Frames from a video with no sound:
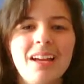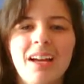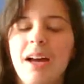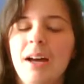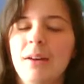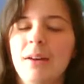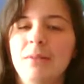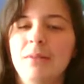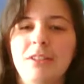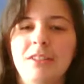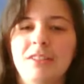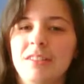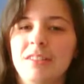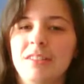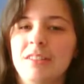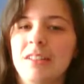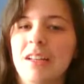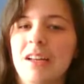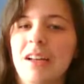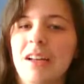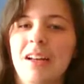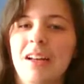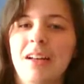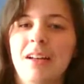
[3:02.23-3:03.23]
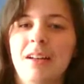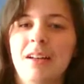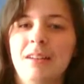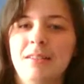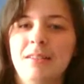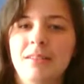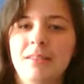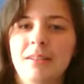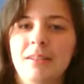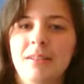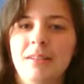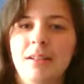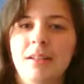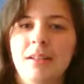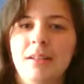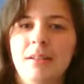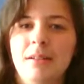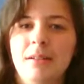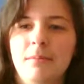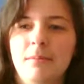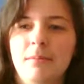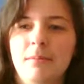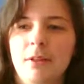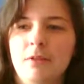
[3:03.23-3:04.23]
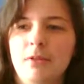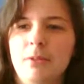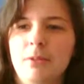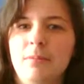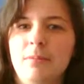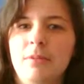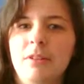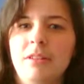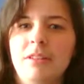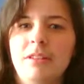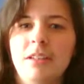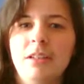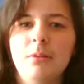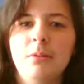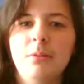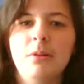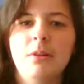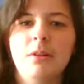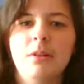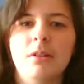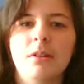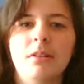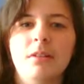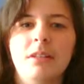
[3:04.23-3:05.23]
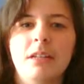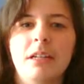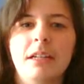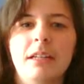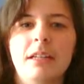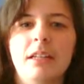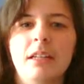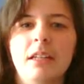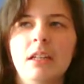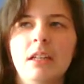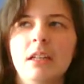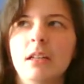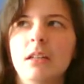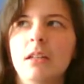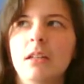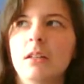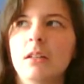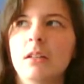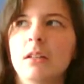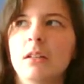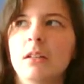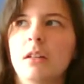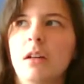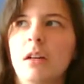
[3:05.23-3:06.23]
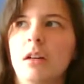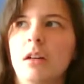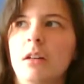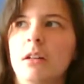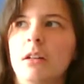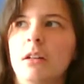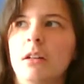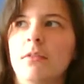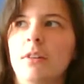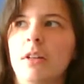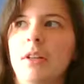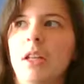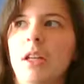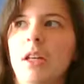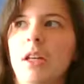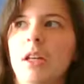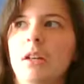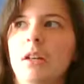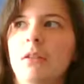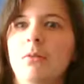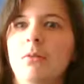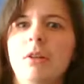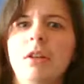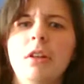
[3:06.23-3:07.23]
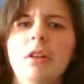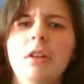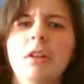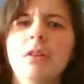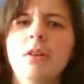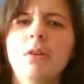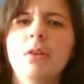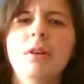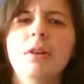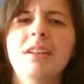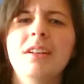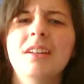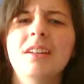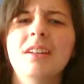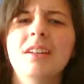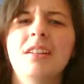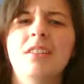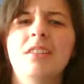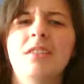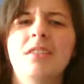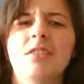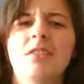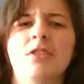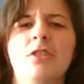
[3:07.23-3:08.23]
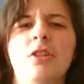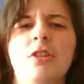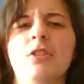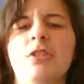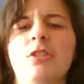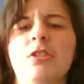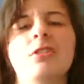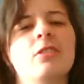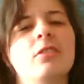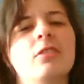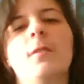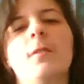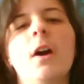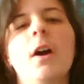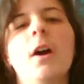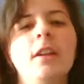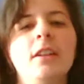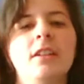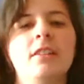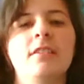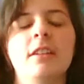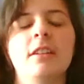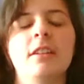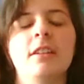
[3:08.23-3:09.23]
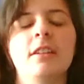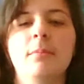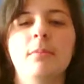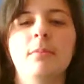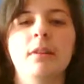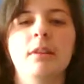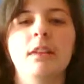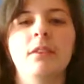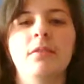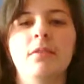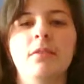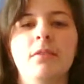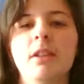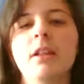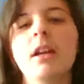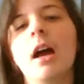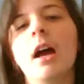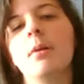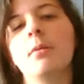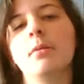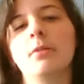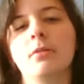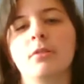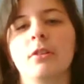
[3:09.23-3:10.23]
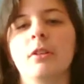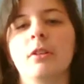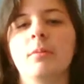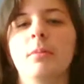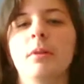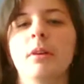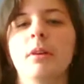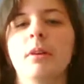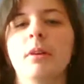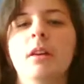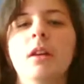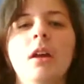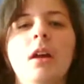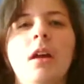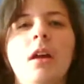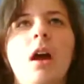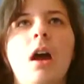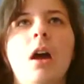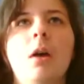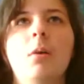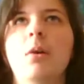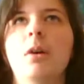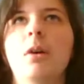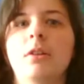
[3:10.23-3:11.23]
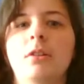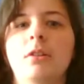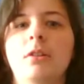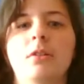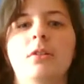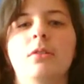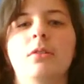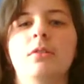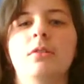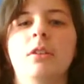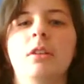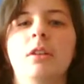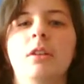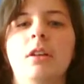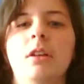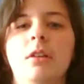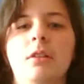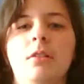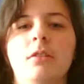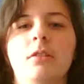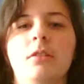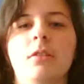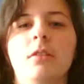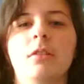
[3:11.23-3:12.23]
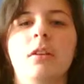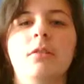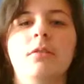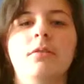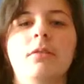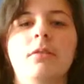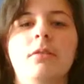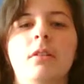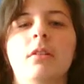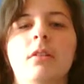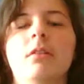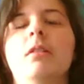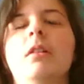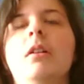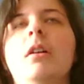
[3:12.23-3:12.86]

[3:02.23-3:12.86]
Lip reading: that was my trip to SeaWorld. I think I got everything. We didn't go into any of the shows because I've already seen Believe, and yeah, it was good, but I wanted to go see the other stuff. So,